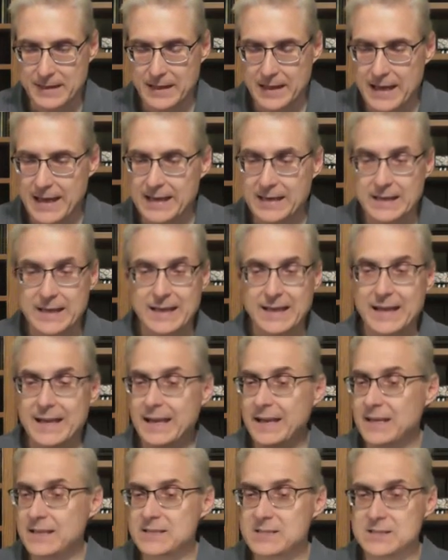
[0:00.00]
And
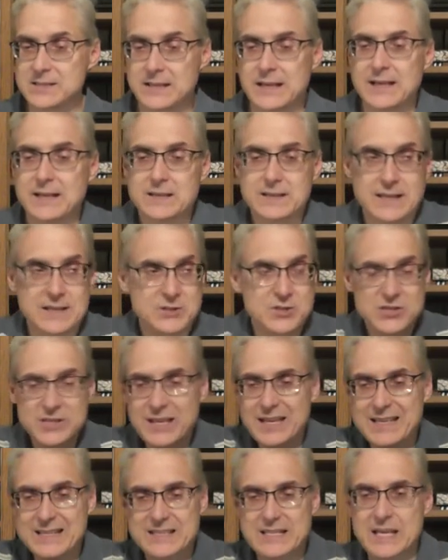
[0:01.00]
it just
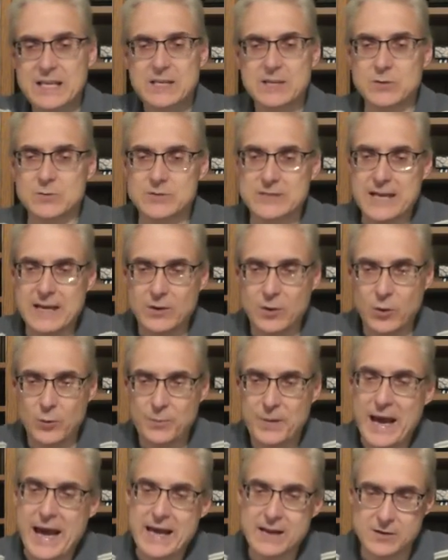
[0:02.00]
continues. That whole
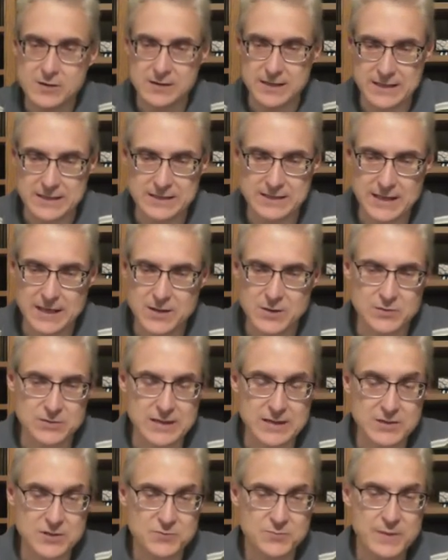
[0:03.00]
pattern continues.
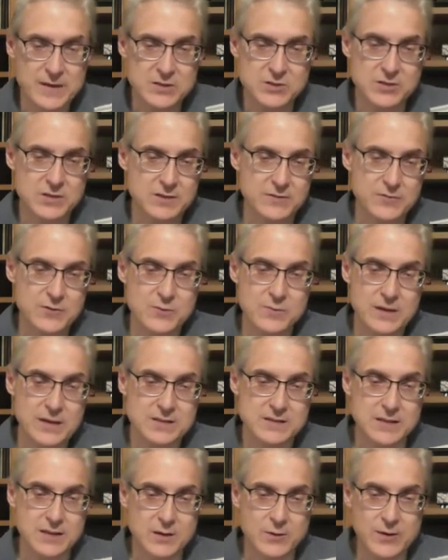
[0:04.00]
I just mentioned a few
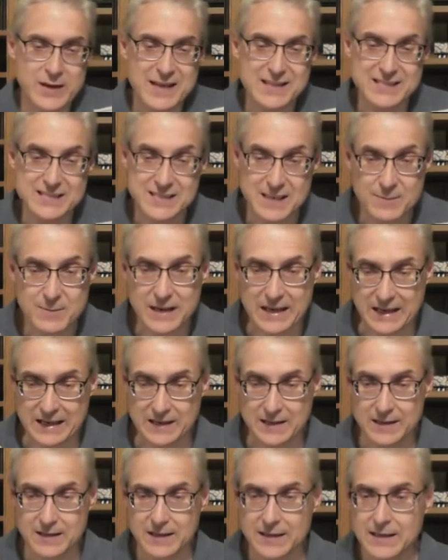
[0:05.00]
minutes ago Gethsemane.
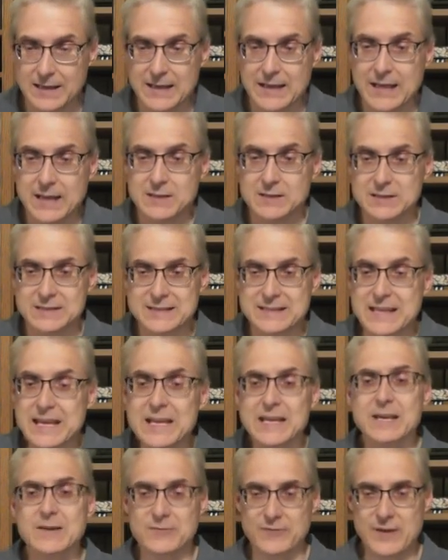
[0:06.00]

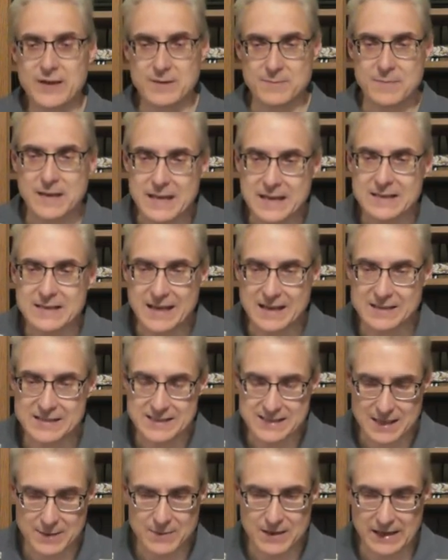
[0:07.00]
Think of him in
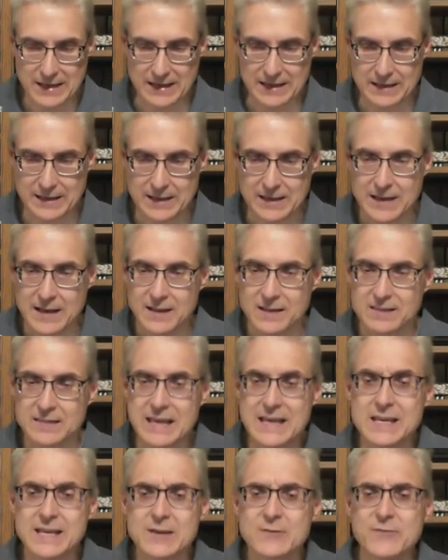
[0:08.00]
Gethsemane.
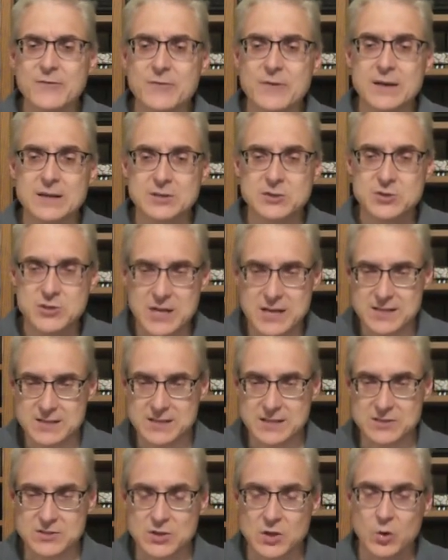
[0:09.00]
Think of
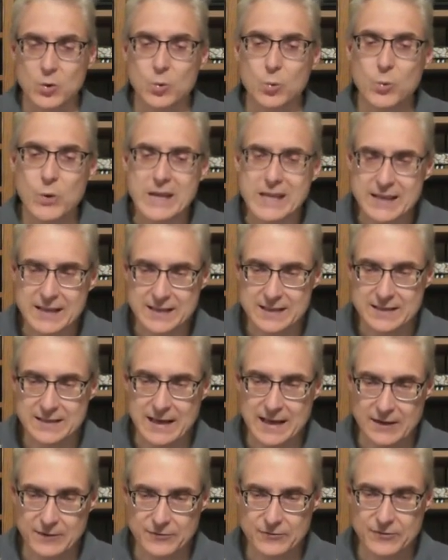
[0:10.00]
Jesus weak
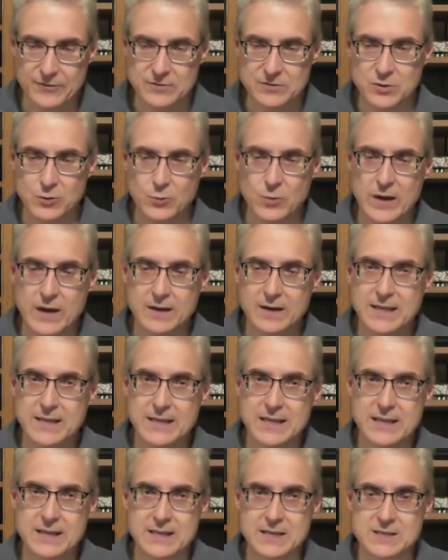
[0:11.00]
enough to where
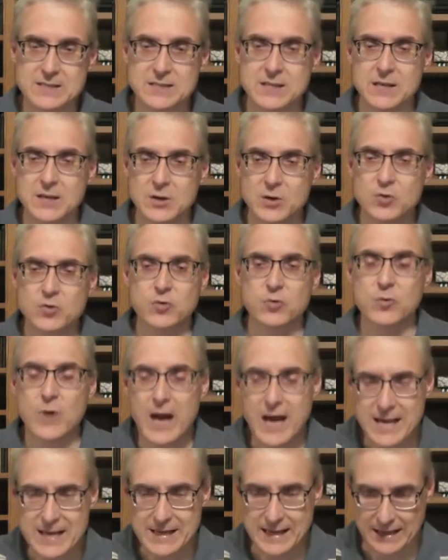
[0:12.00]
he is
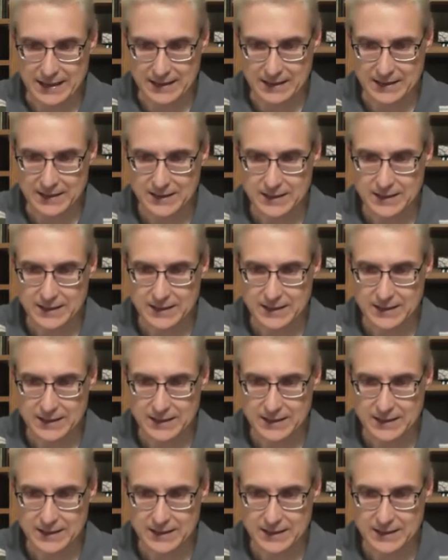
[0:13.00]
crying.